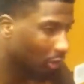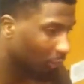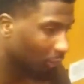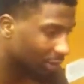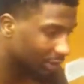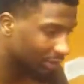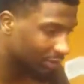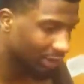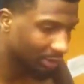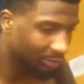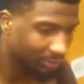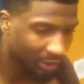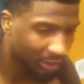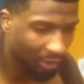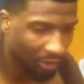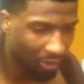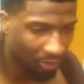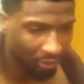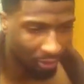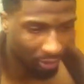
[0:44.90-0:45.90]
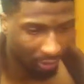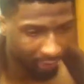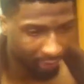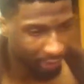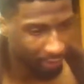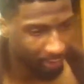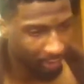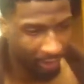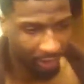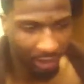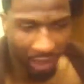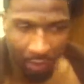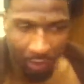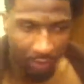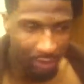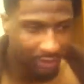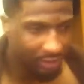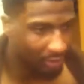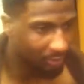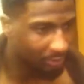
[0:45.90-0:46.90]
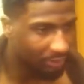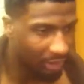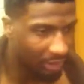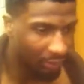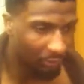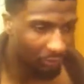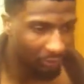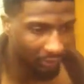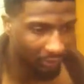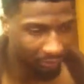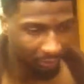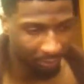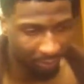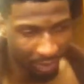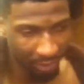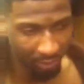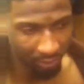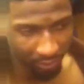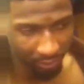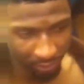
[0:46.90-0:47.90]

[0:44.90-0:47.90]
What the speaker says: You know, when he subs out or anybody, Kyrie subs out, we have to be able